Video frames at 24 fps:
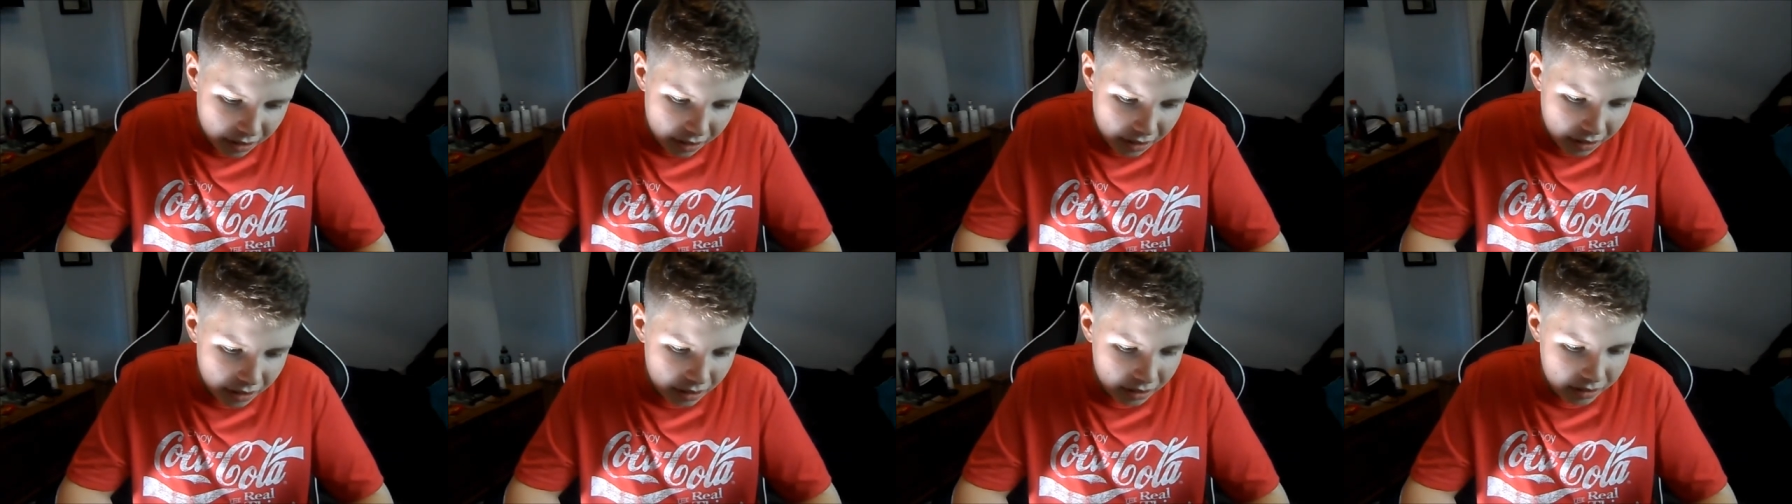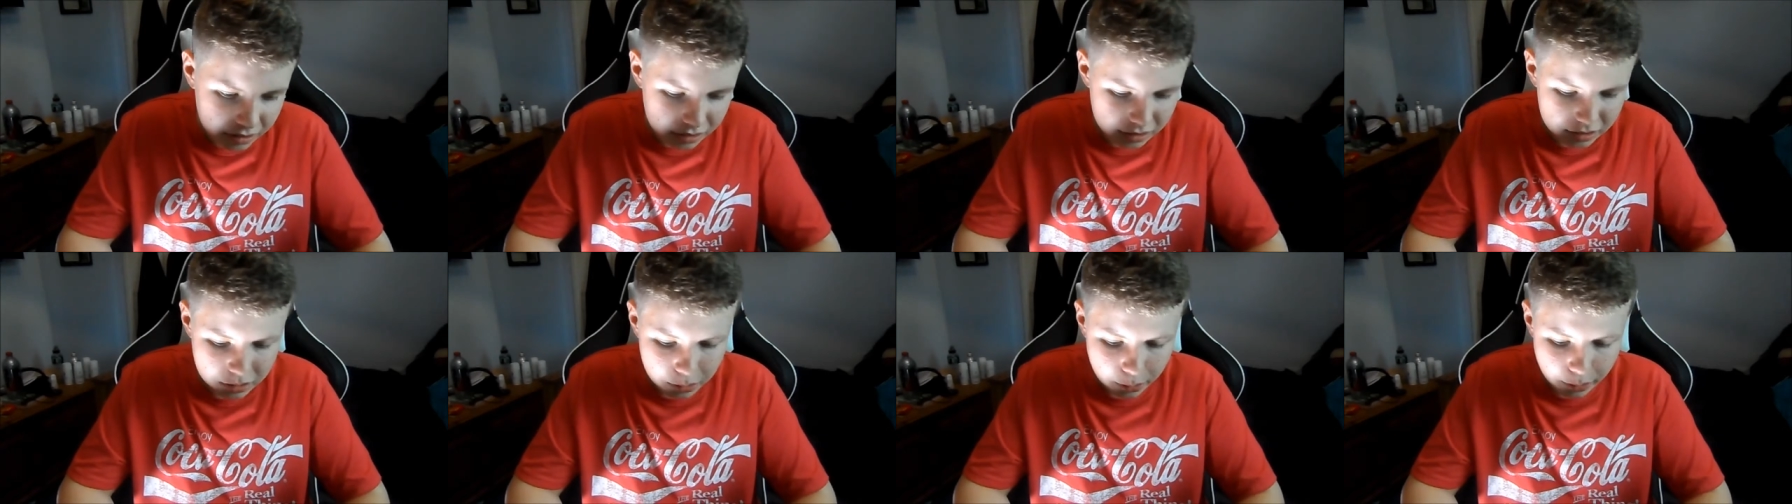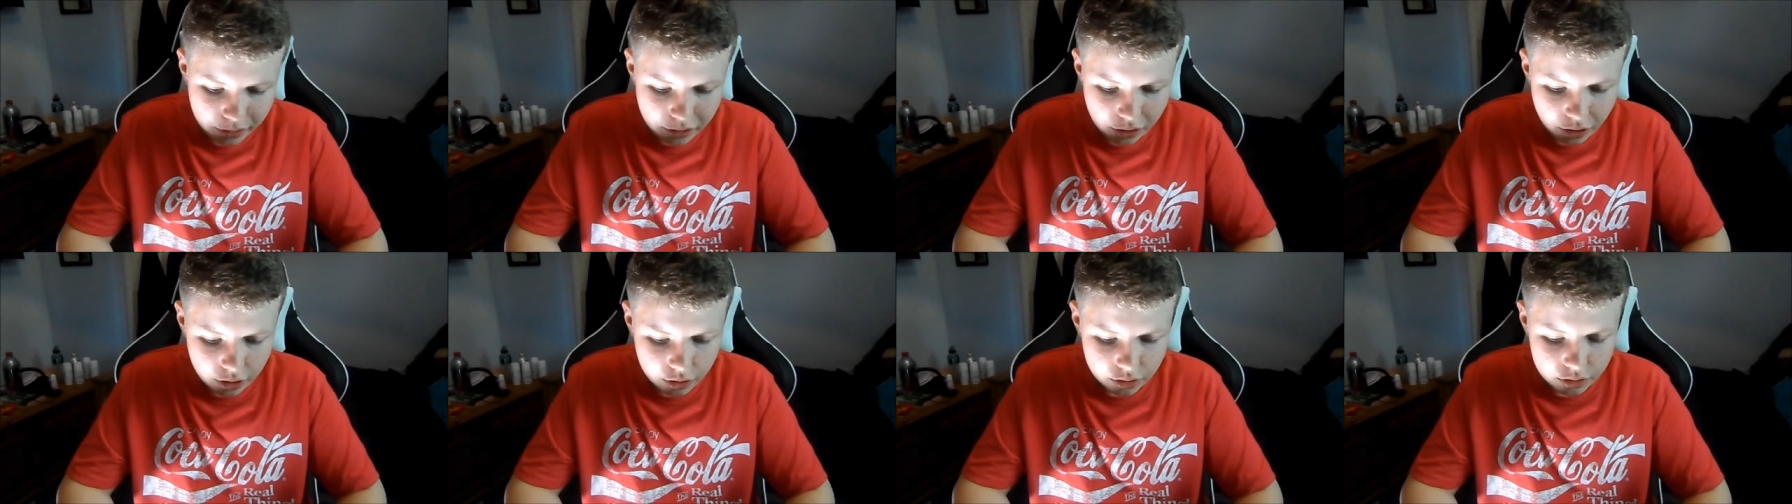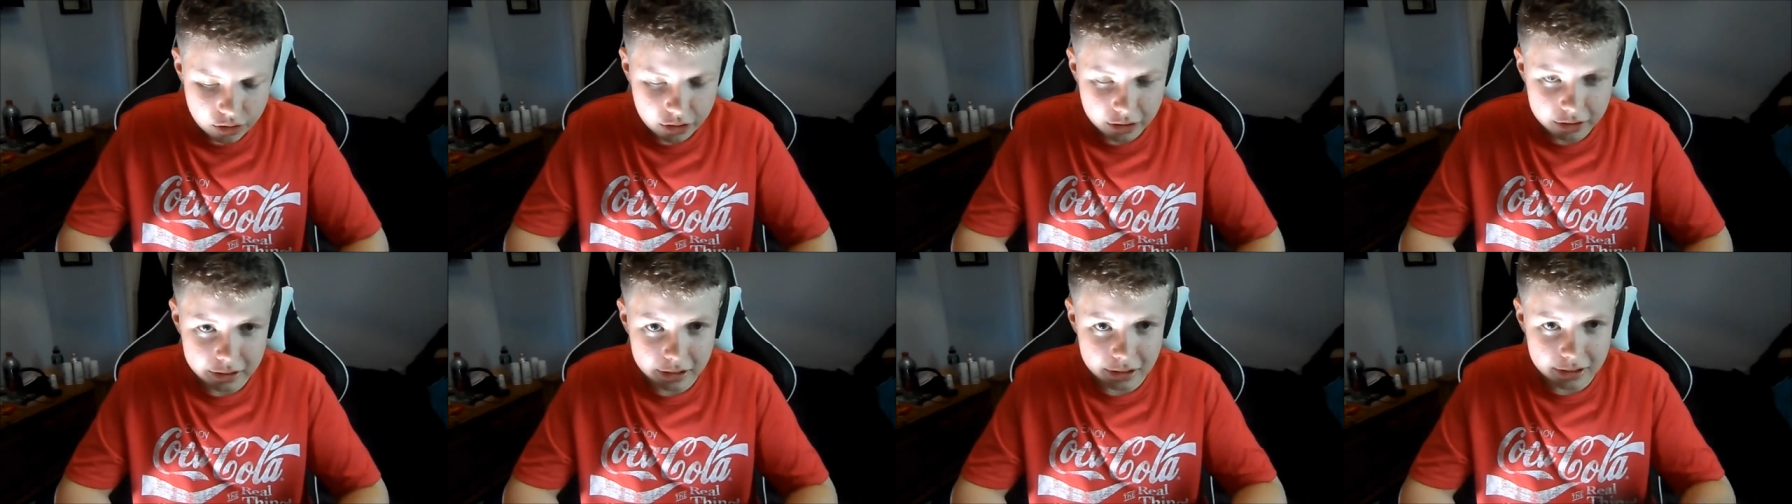Uh, so we've
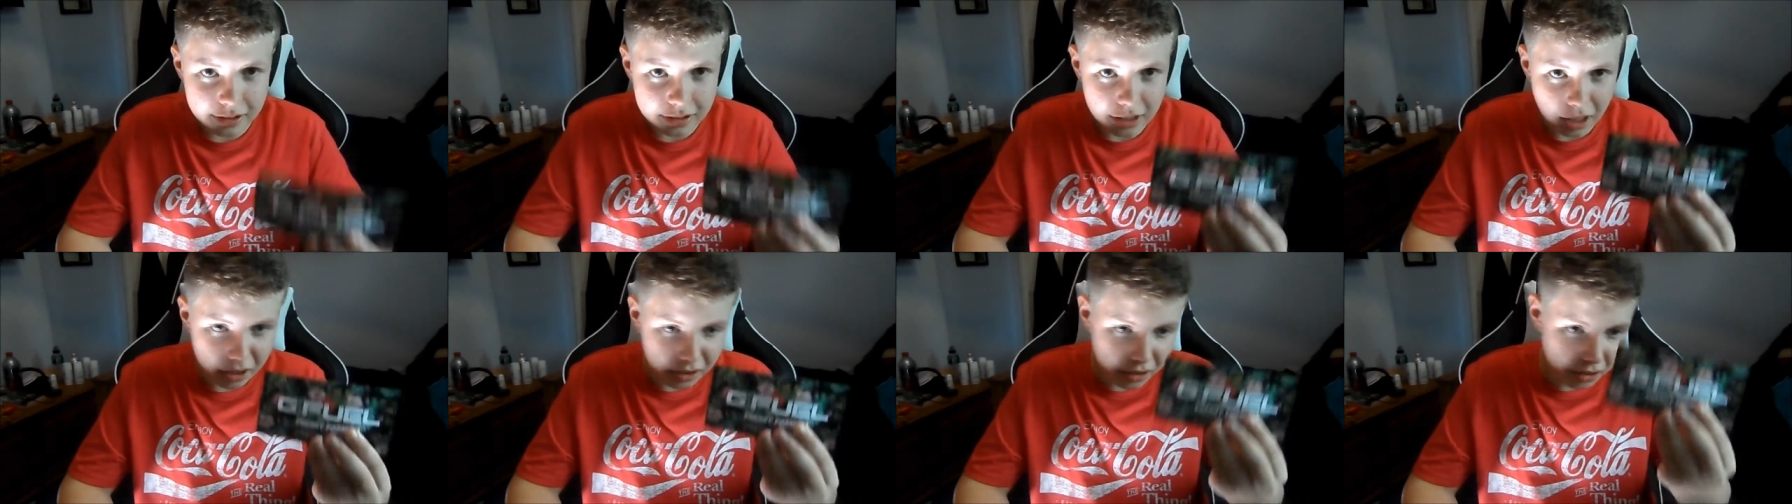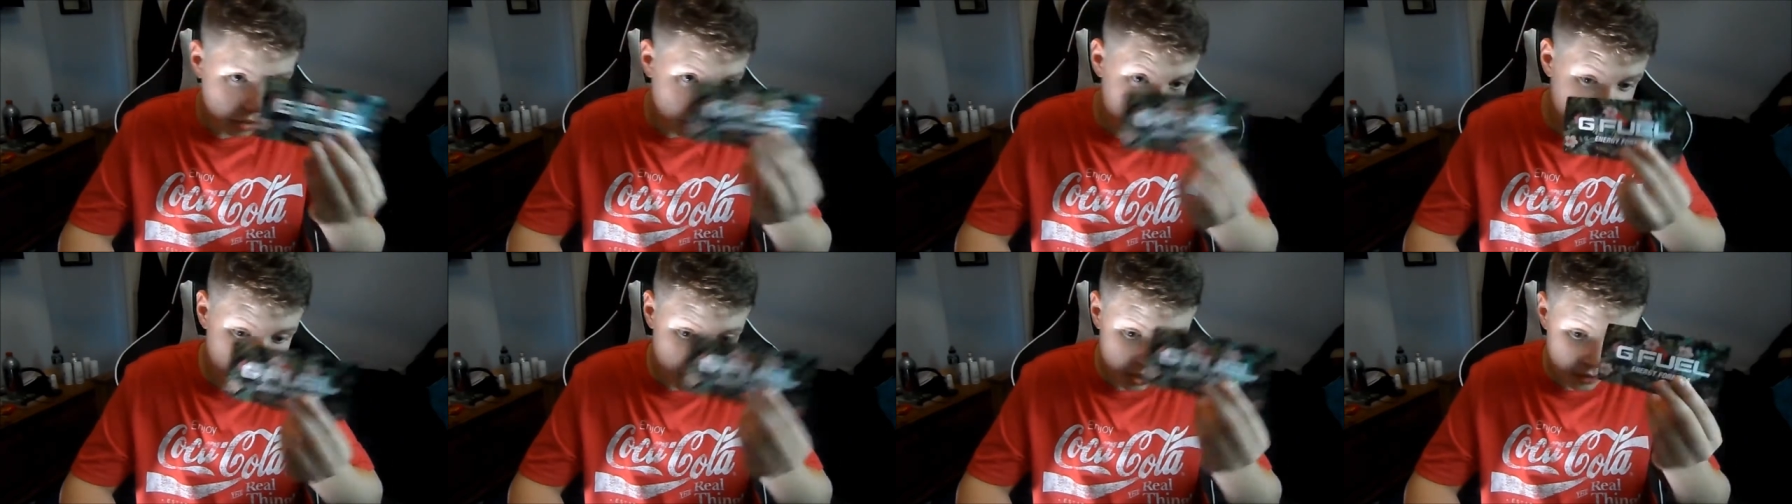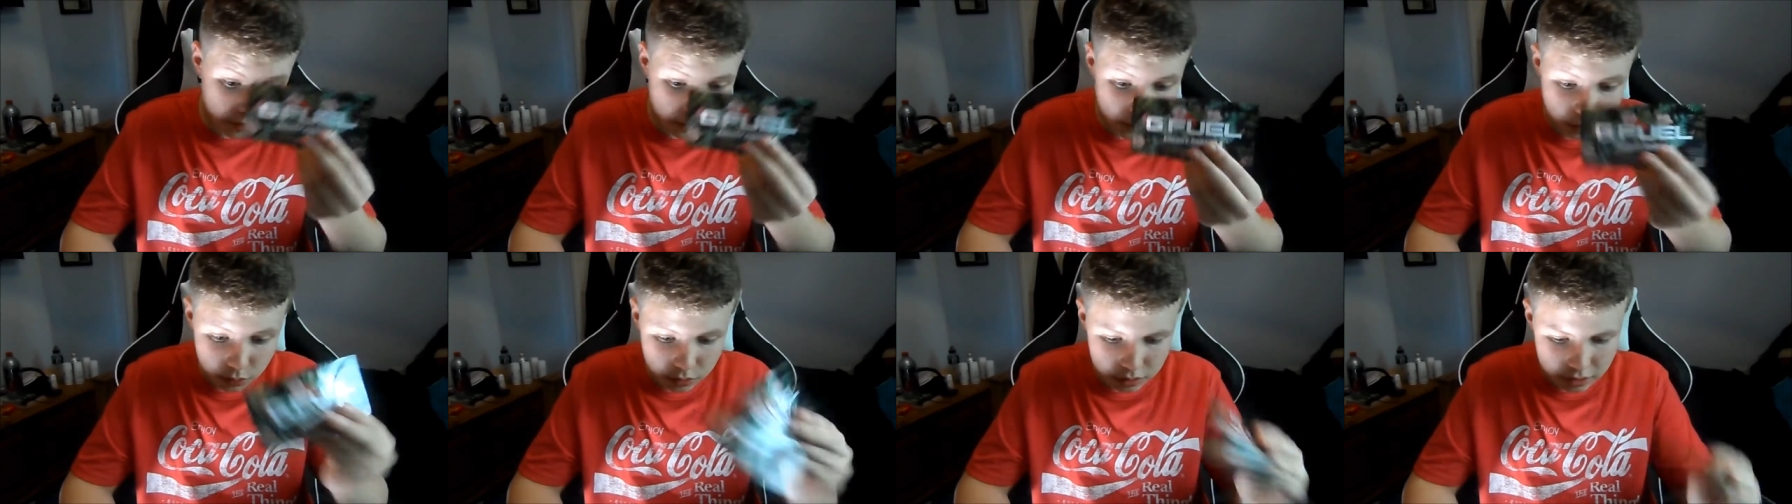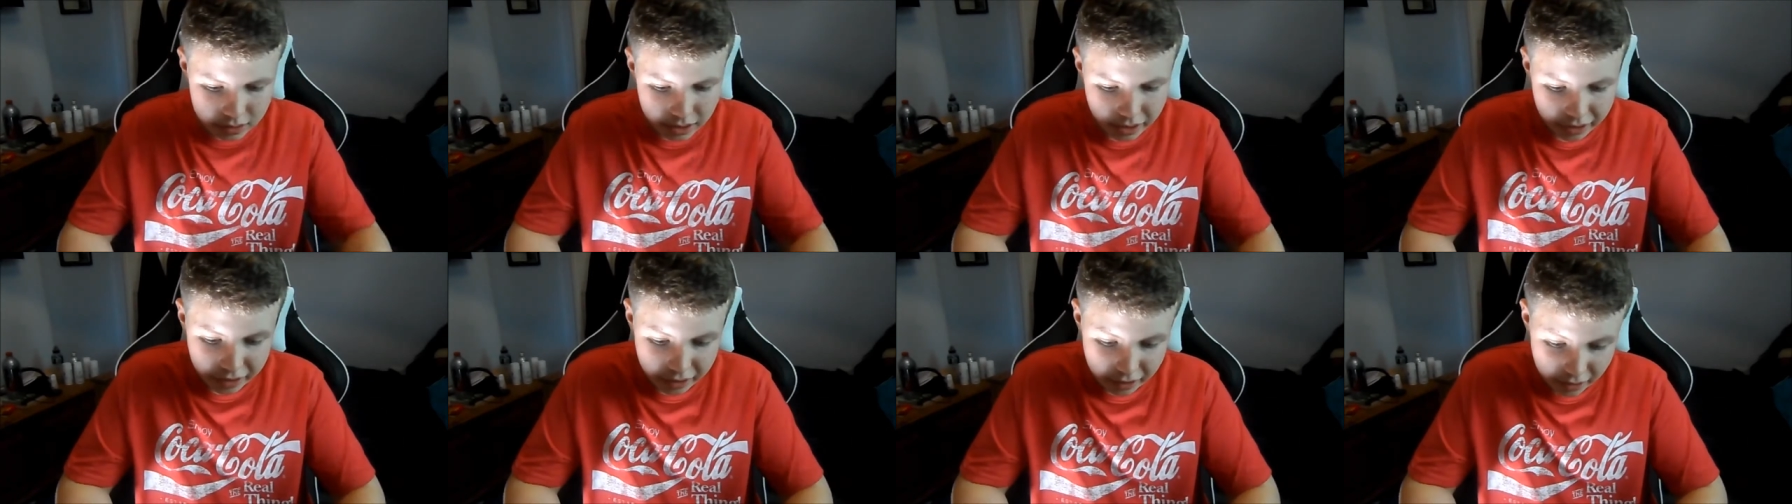got just a standard G
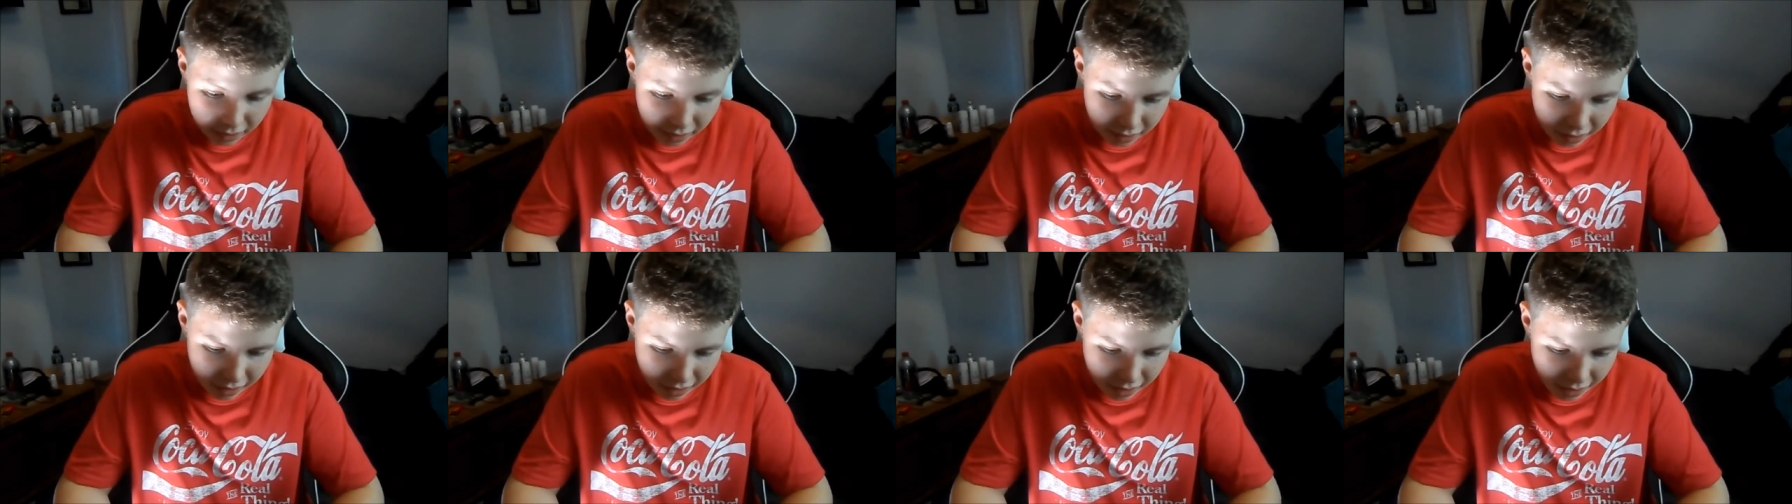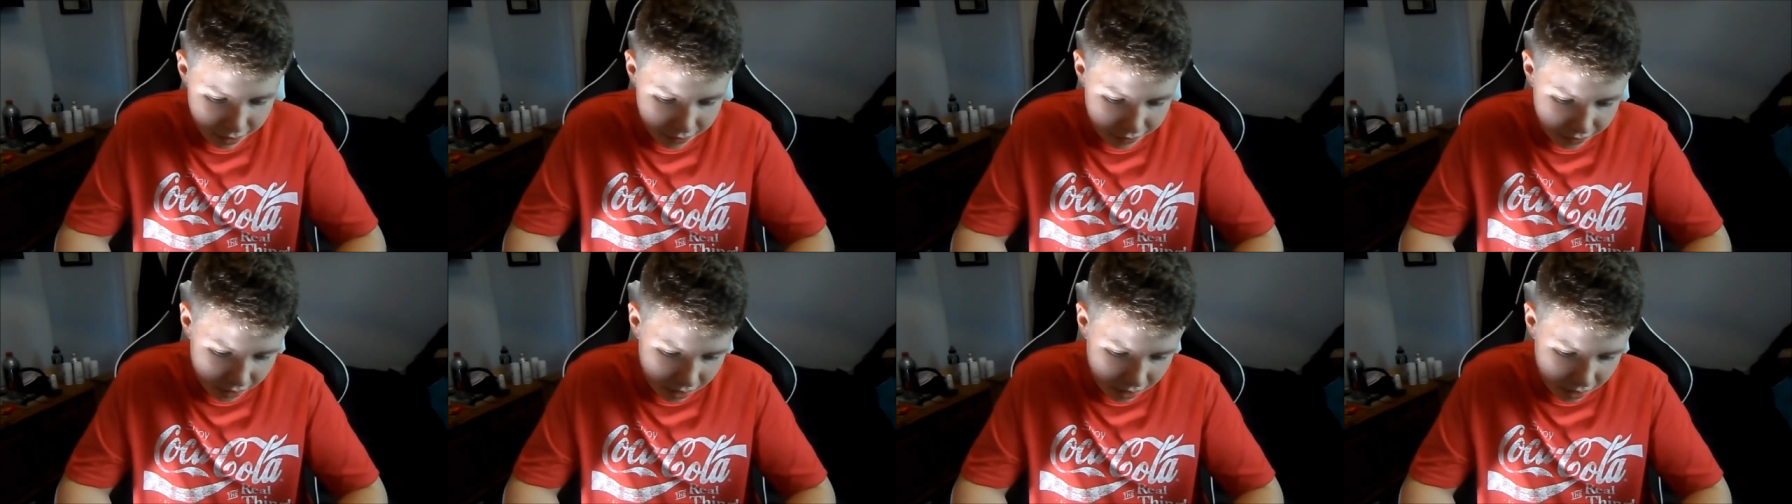Fuel sticker